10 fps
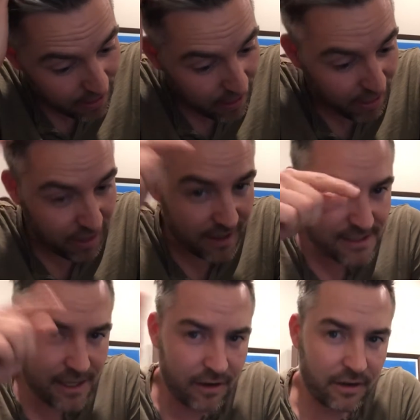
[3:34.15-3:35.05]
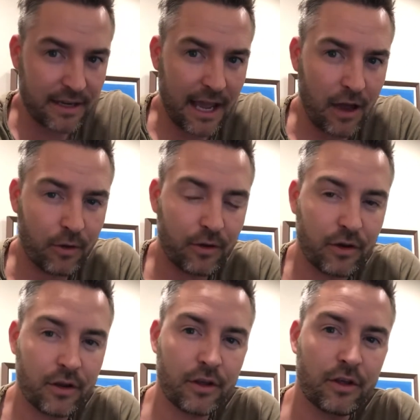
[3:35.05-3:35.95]
the things that are
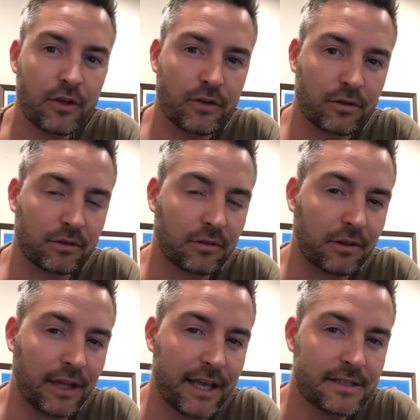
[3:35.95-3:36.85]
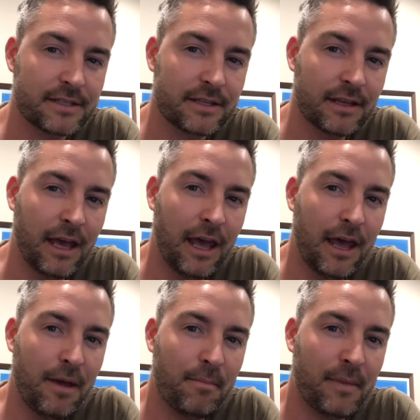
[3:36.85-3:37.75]
down your list
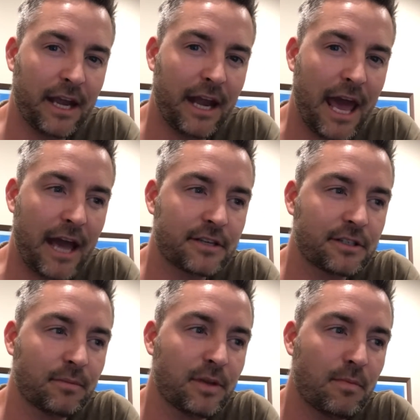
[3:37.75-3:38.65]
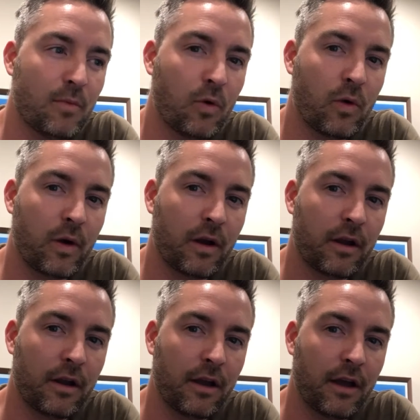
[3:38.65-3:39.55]
might actually be
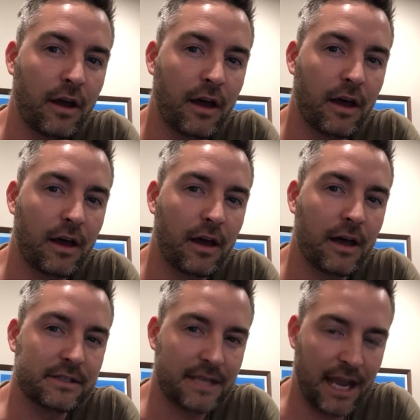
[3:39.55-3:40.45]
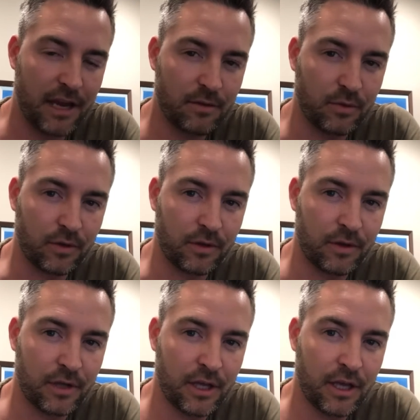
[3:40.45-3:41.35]
more attainable
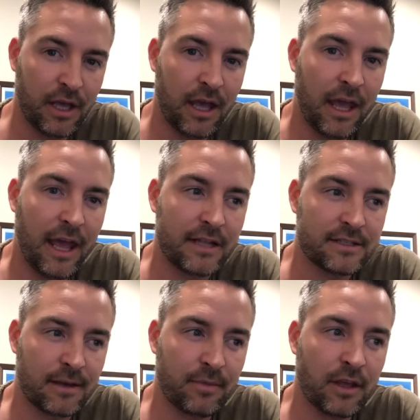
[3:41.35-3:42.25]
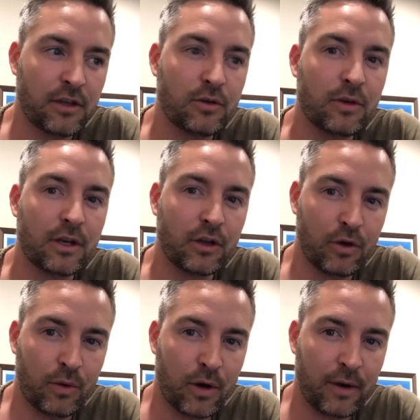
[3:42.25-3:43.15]
and something you can
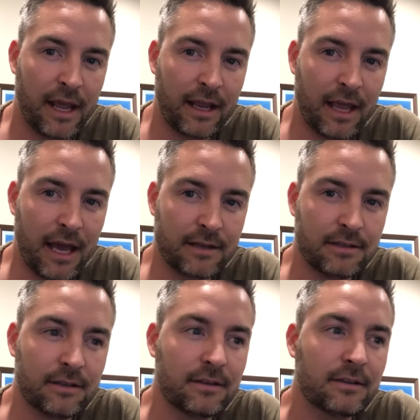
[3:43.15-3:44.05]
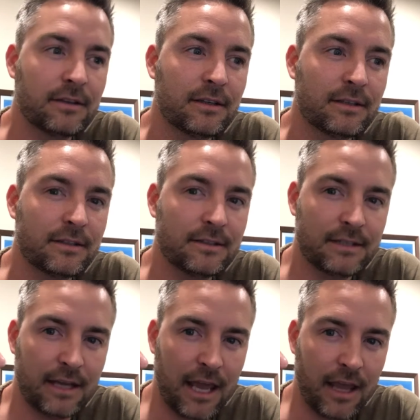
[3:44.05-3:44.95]
go out and get
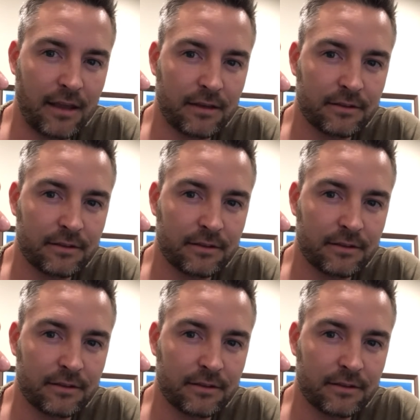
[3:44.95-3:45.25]
today.